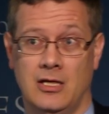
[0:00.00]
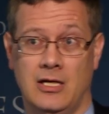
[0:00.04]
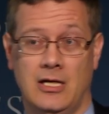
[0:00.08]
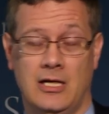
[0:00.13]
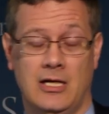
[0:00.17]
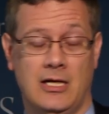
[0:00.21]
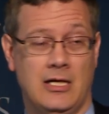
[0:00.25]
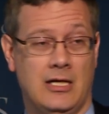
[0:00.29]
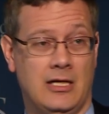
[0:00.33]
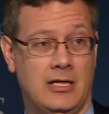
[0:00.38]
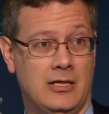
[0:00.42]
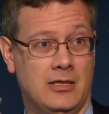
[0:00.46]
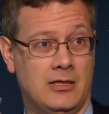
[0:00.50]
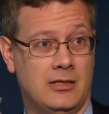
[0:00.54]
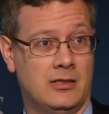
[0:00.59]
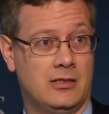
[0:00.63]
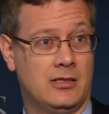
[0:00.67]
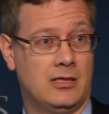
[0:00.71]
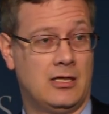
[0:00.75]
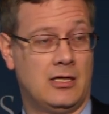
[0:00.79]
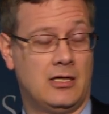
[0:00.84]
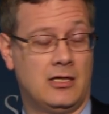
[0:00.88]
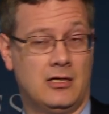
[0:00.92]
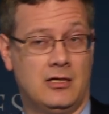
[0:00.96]
uh,
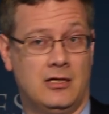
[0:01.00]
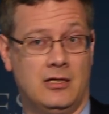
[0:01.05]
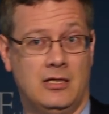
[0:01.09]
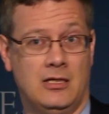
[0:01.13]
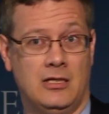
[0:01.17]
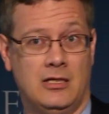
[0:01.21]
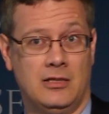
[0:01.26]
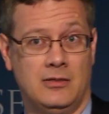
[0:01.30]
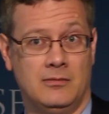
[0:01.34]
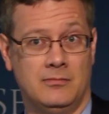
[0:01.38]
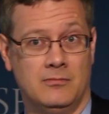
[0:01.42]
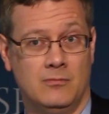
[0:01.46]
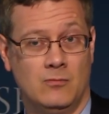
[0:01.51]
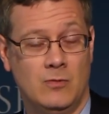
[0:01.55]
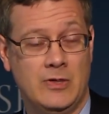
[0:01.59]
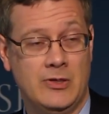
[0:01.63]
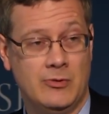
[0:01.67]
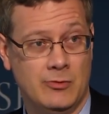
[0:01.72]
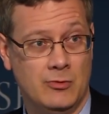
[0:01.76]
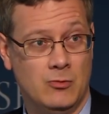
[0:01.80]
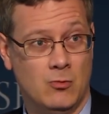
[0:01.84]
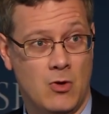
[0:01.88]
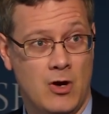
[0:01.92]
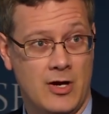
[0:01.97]
are um, we
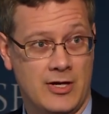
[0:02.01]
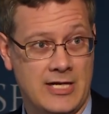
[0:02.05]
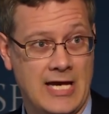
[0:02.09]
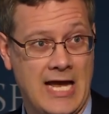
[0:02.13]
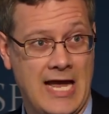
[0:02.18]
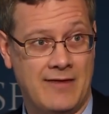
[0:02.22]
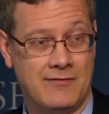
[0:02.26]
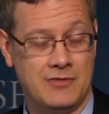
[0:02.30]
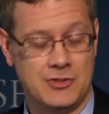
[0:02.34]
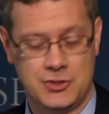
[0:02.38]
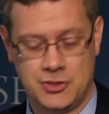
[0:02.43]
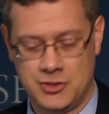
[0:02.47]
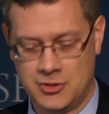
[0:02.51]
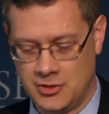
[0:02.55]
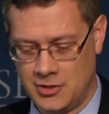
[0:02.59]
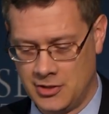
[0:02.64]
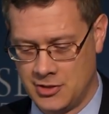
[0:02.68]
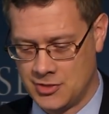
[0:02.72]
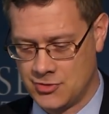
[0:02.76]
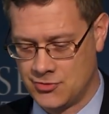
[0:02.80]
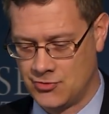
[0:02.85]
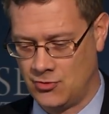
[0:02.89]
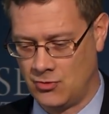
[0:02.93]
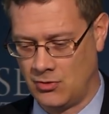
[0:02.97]
would want to have
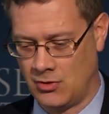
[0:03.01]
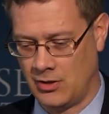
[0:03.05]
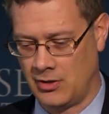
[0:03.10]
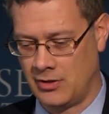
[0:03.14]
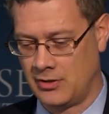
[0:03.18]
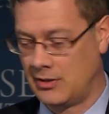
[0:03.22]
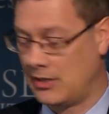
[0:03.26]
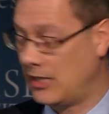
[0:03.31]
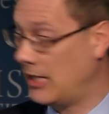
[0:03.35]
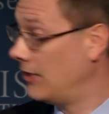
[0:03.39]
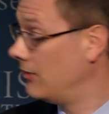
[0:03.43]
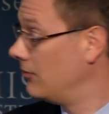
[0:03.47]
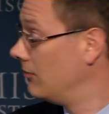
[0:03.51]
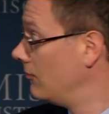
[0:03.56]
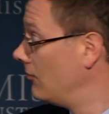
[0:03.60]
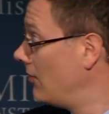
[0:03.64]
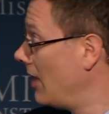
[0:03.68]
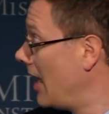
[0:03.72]
insurance for. And